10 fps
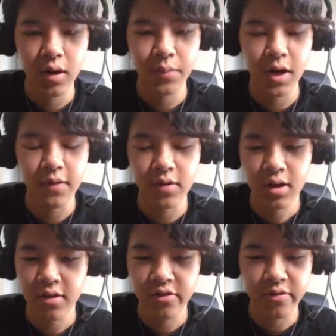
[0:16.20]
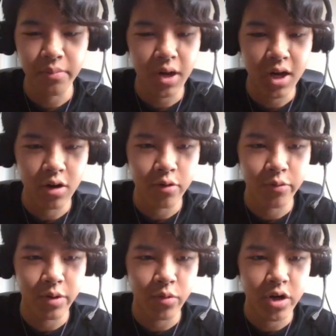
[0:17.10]
I'm not even gonna smile
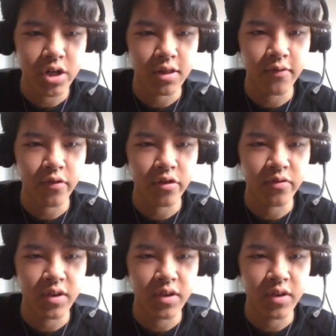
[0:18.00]
when watching the first